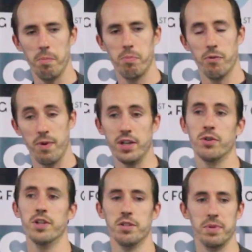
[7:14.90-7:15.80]

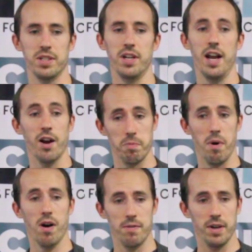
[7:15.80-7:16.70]
professionalism is an inherent
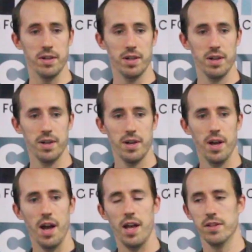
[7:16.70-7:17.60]
part of it,
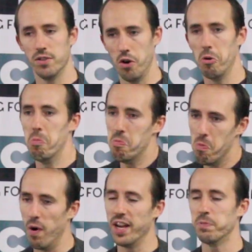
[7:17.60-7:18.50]
and so
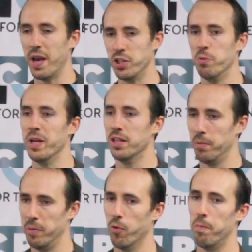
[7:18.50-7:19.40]
we expect you to be a little
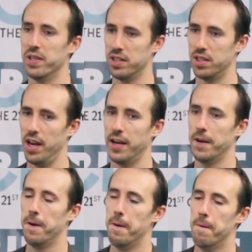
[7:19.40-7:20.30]
bit more business-like.
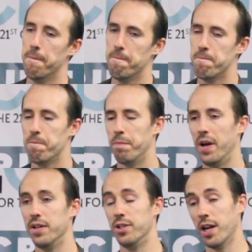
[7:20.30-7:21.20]

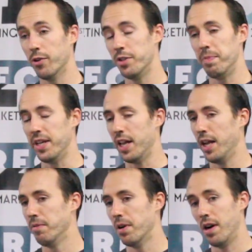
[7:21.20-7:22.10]
But generally
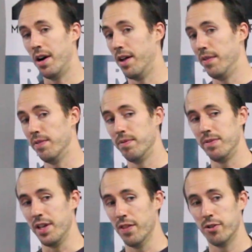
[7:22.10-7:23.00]
speaking, on
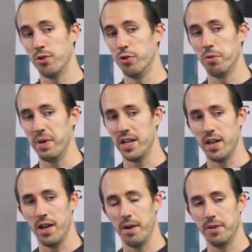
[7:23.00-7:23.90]
the other social
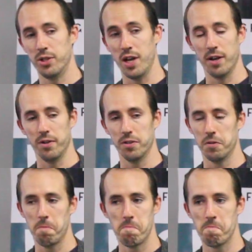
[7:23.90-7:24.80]
media
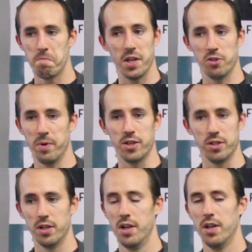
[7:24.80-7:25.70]
channels, not so much.